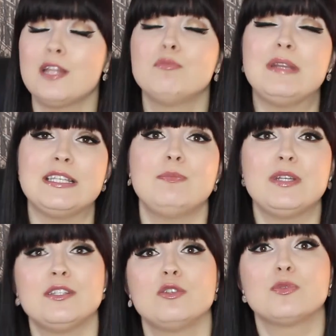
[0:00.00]
and
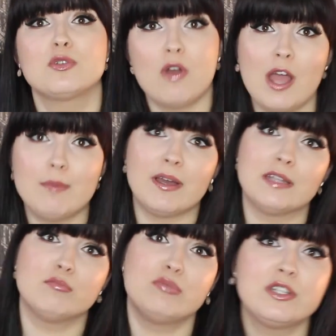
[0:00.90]
please subscribe
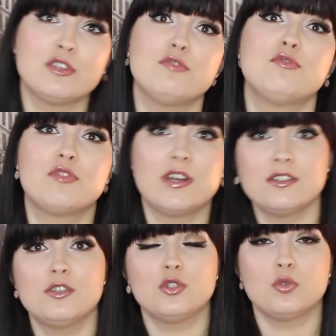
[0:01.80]
and bring your
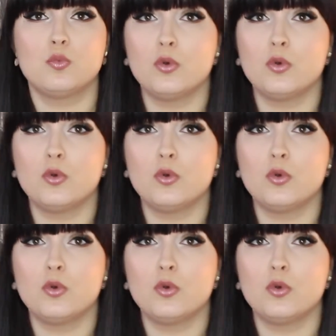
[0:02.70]
friends to